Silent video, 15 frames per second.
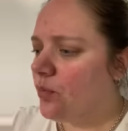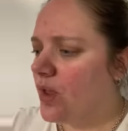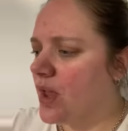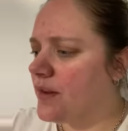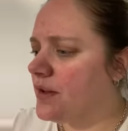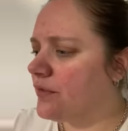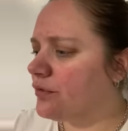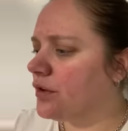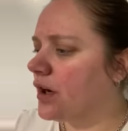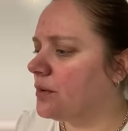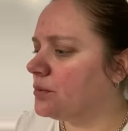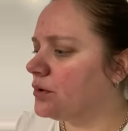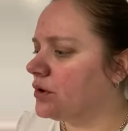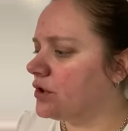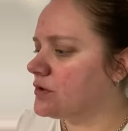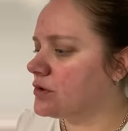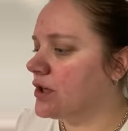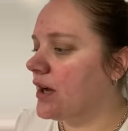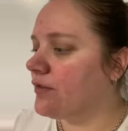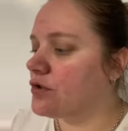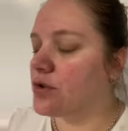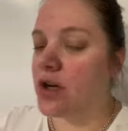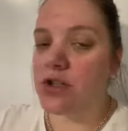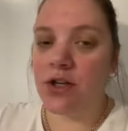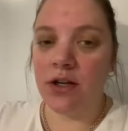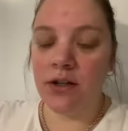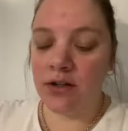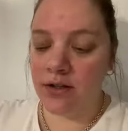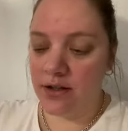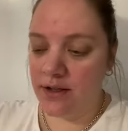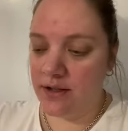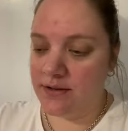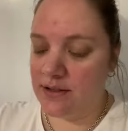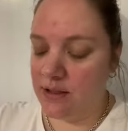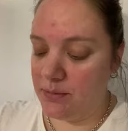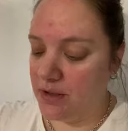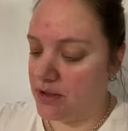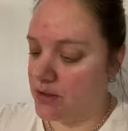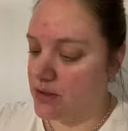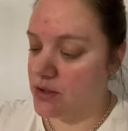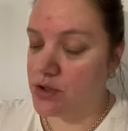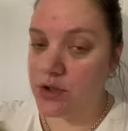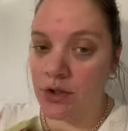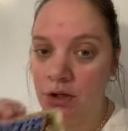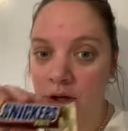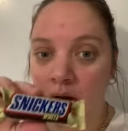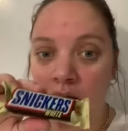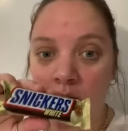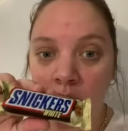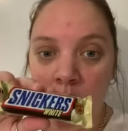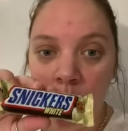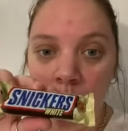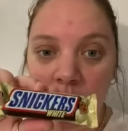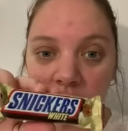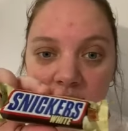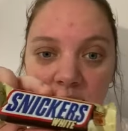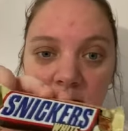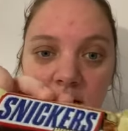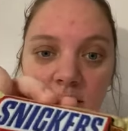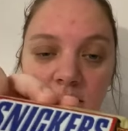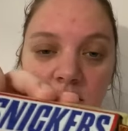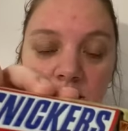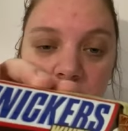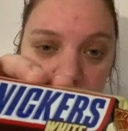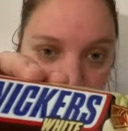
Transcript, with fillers: and the other item was which i haven't tried yet is the limited edition white snickers